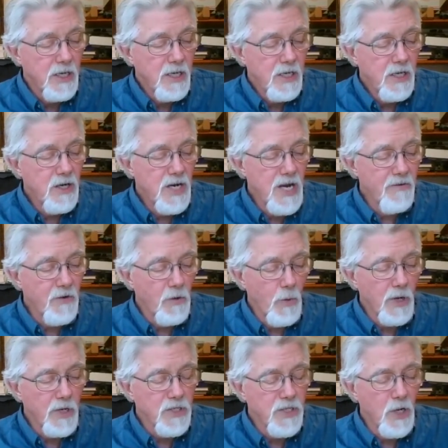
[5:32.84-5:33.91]
You never
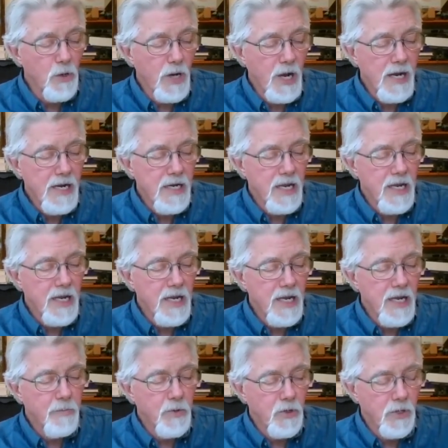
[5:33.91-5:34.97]
was no
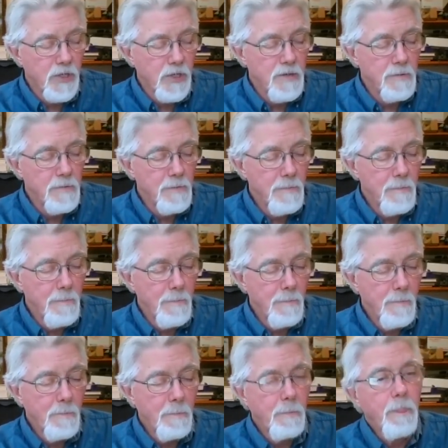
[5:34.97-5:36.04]
goddamn good.
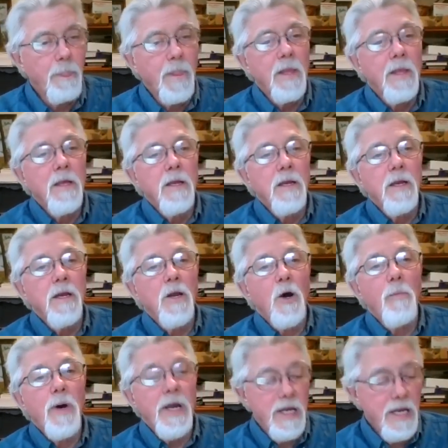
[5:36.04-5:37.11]

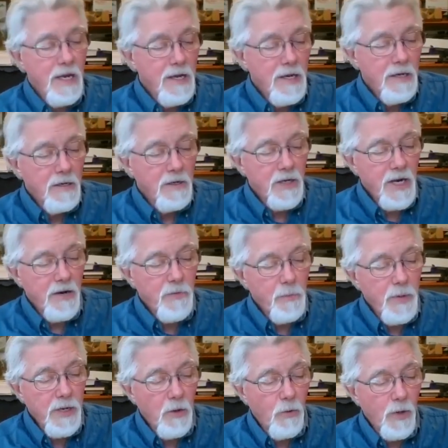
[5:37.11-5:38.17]
Nobody could ever
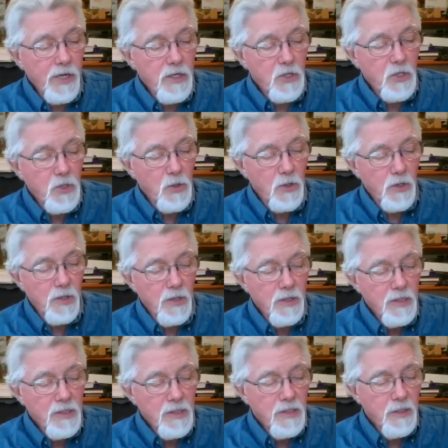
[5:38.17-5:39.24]
be quite sure
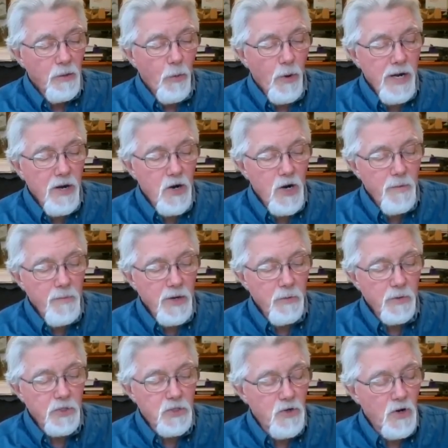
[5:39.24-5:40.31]
when Hermie
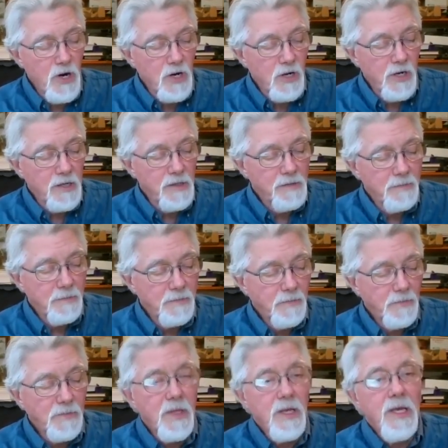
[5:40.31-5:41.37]
was drunk.
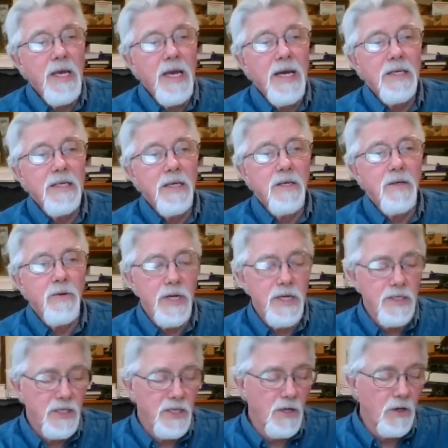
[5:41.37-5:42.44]
He acted
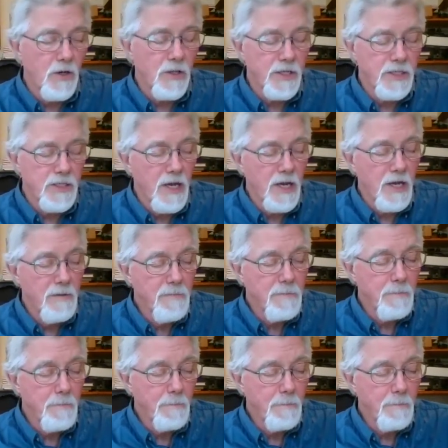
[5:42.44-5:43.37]
crazy all the time.